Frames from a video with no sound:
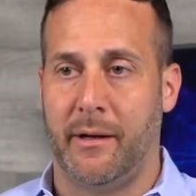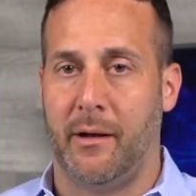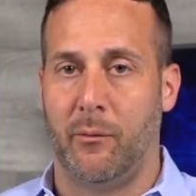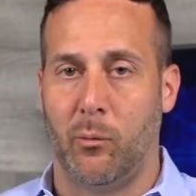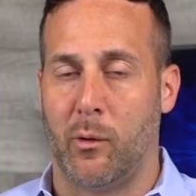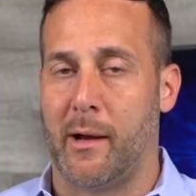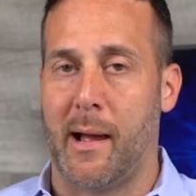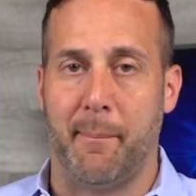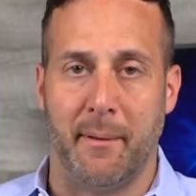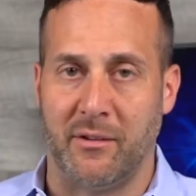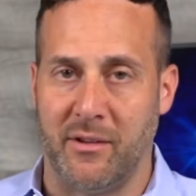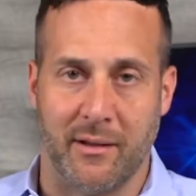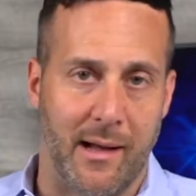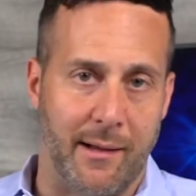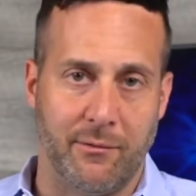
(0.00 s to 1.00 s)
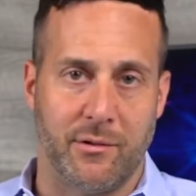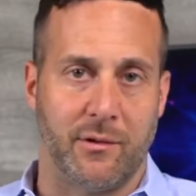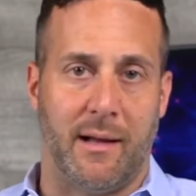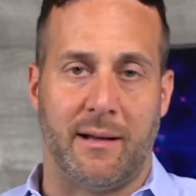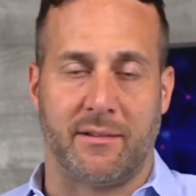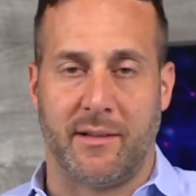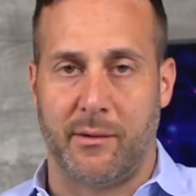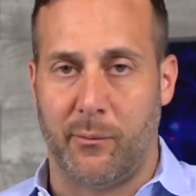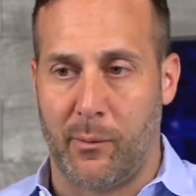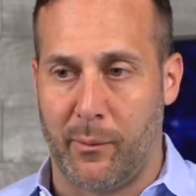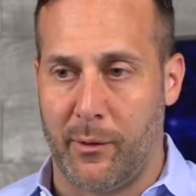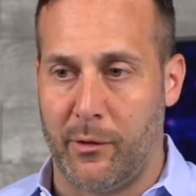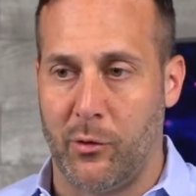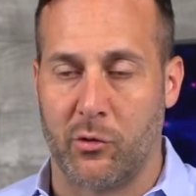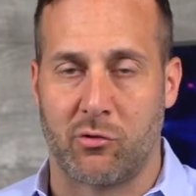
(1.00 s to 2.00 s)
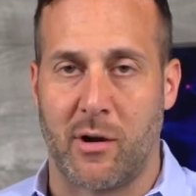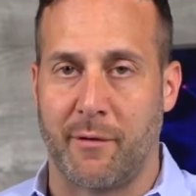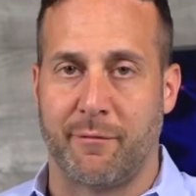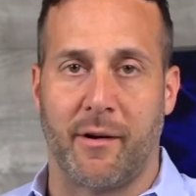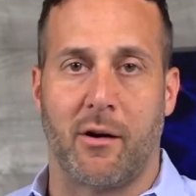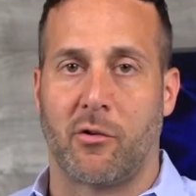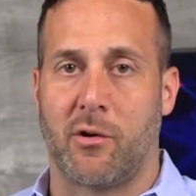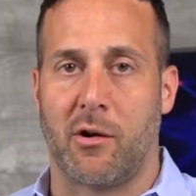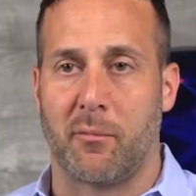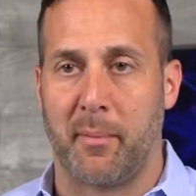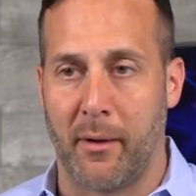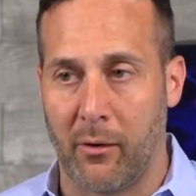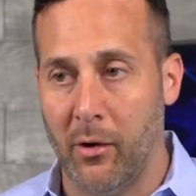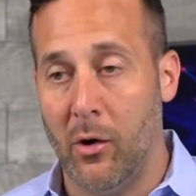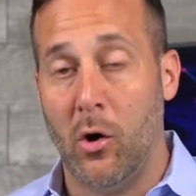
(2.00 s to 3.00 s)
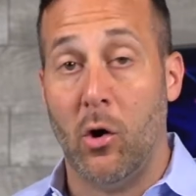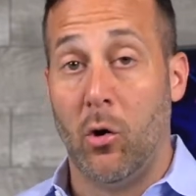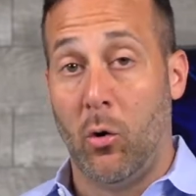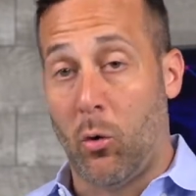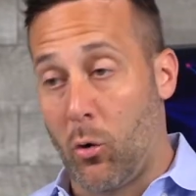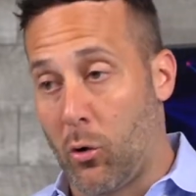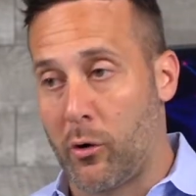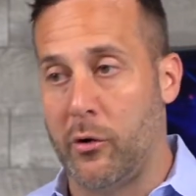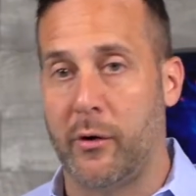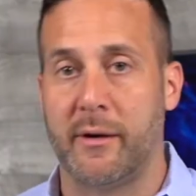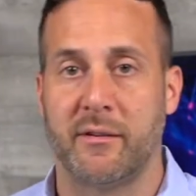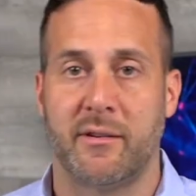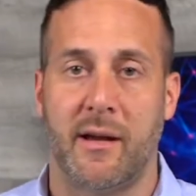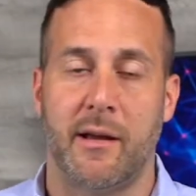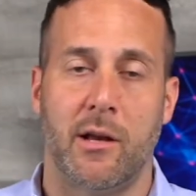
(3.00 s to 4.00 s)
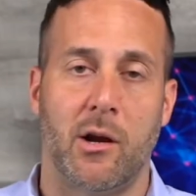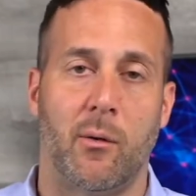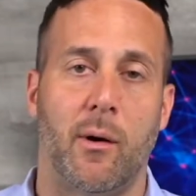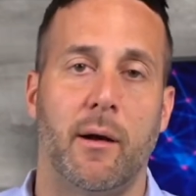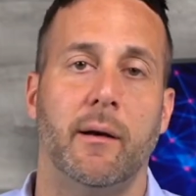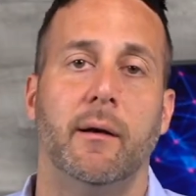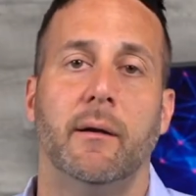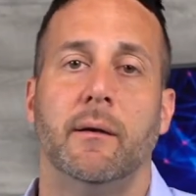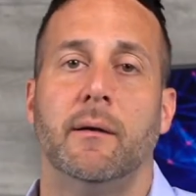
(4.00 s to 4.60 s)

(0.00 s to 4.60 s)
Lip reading: We got busy lives. The last thing we want to do is try to figure out credit repair. Or you can say, you know what?